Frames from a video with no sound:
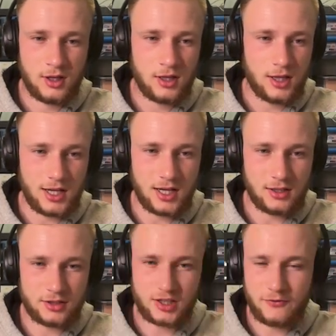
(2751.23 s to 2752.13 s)
It
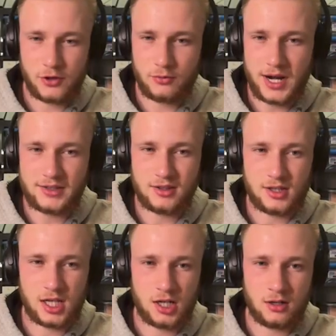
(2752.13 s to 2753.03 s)
looks like for the rest of the
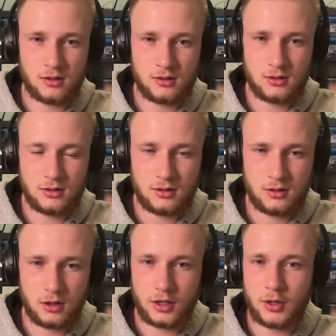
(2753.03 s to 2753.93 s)
year,
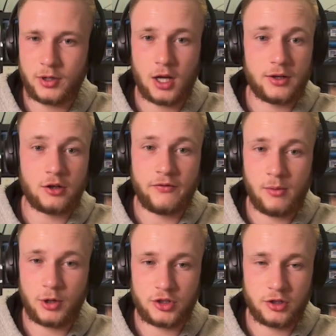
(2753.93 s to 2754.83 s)
or here we go, in
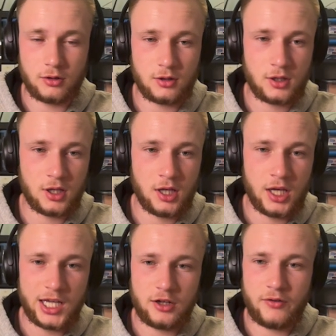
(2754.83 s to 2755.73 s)
November too.
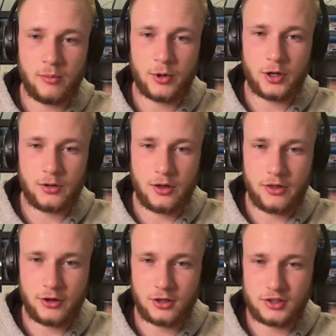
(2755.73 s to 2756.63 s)
In November, the
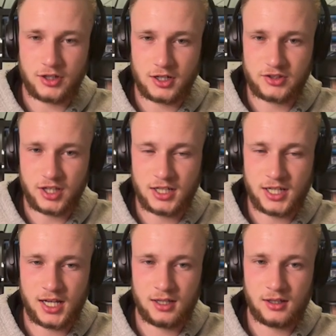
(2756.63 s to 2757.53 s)
3rd is on a
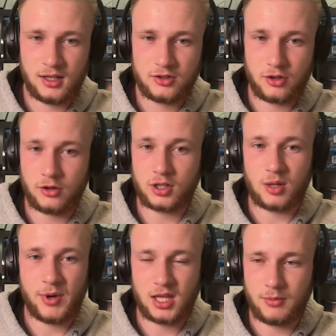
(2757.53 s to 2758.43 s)
Sunday, so they're going to
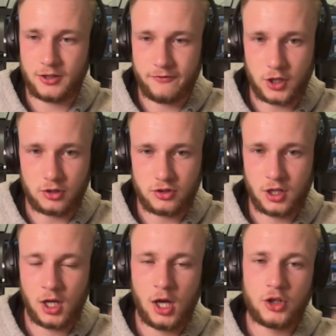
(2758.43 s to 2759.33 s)
pay them on the 1st.
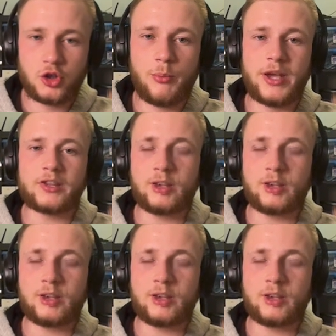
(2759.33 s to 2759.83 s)
So basically